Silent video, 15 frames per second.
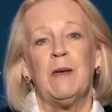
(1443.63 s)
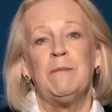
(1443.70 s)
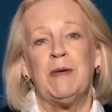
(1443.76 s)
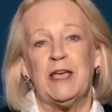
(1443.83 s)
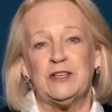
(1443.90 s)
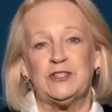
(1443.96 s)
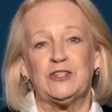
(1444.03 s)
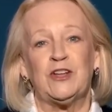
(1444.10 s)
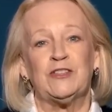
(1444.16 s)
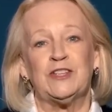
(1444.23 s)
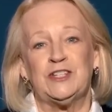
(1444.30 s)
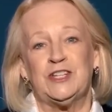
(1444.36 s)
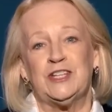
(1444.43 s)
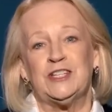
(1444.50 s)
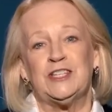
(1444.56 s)
based on the
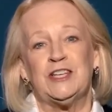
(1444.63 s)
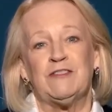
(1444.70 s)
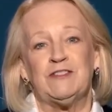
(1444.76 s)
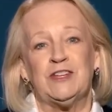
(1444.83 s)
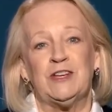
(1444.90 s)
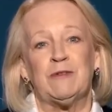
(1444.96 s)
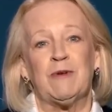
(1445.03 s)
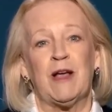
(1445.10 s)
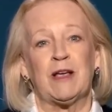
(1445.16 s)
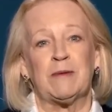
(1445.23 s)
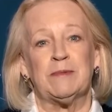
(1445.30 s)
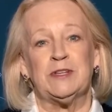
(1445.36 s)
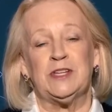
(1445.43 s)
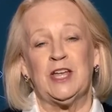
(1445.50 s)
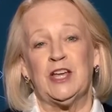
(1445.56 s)
TCFD
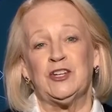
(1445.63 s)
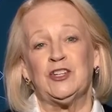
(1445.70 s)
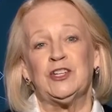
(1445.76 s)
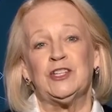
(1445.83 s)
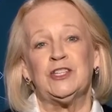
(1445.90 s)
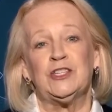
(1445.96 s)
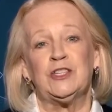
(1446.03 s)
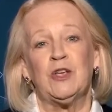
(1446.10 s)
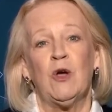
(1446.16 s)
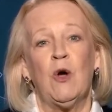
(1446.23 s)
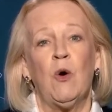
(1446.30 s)
recommendations